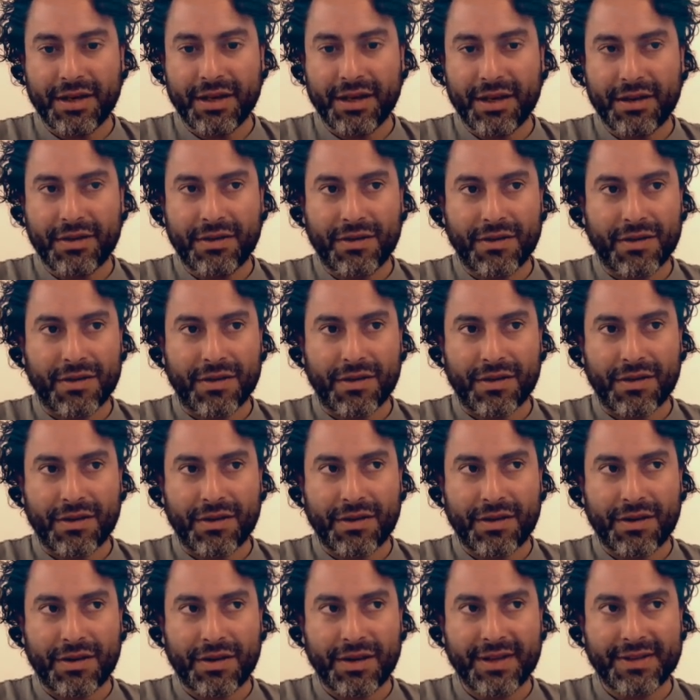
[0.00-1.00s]

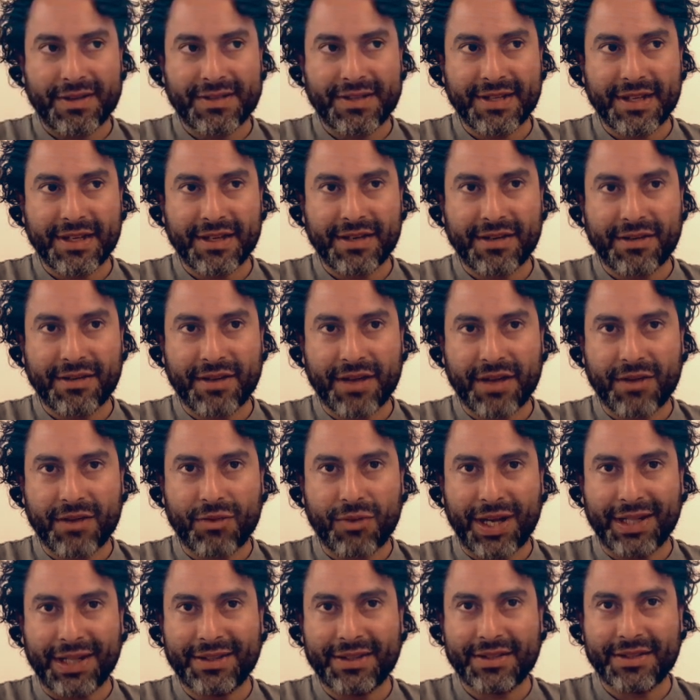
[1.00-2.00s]
or it's like, okay,
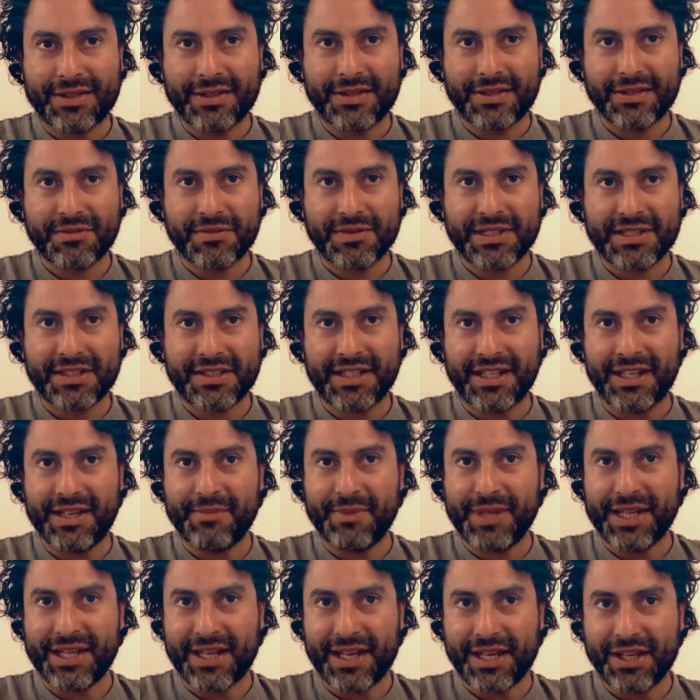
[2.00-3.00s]
what's the
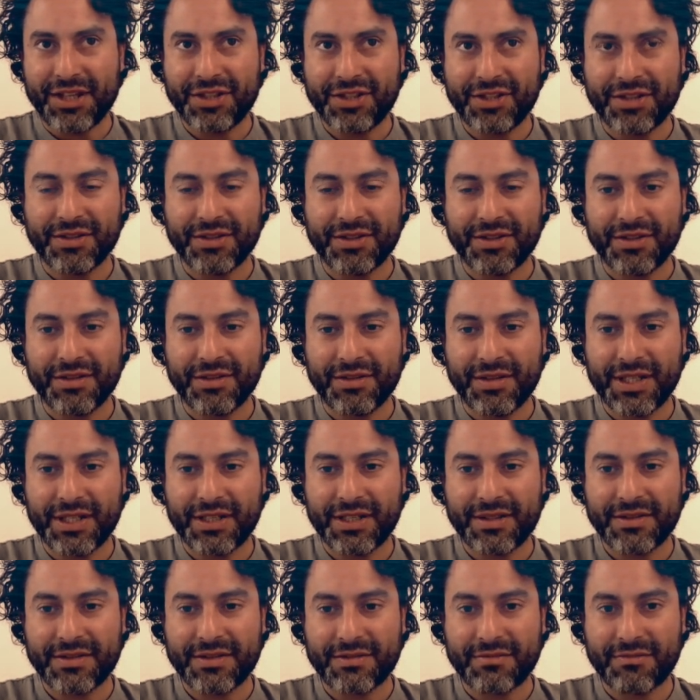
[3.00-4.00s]
limitation?
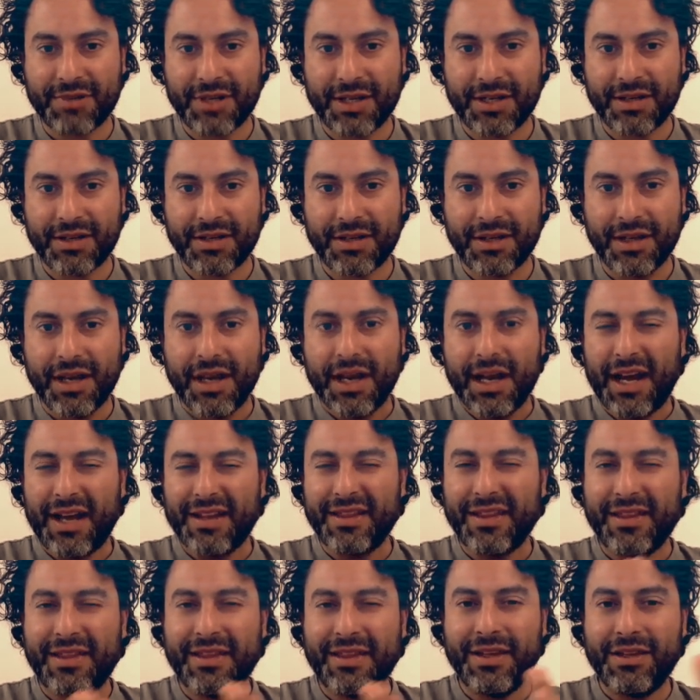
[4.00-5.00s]
Let's what,
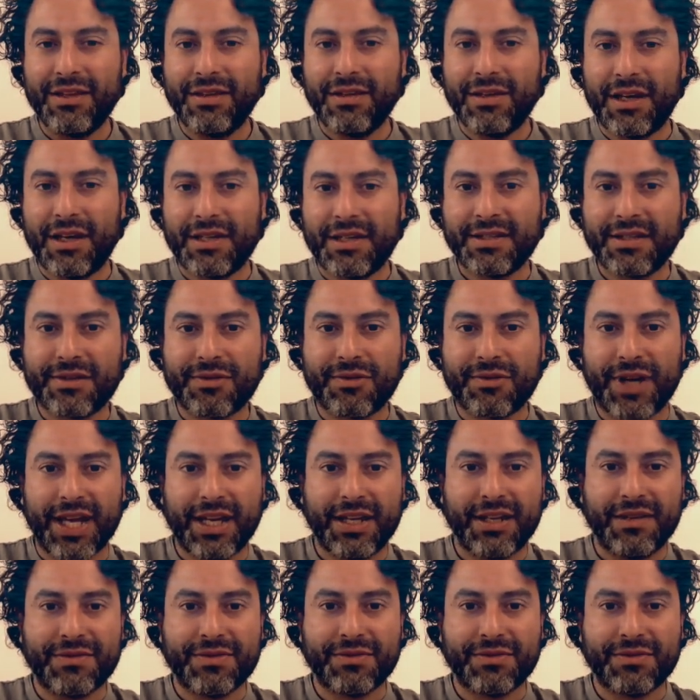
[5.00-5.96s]
and I think as creatives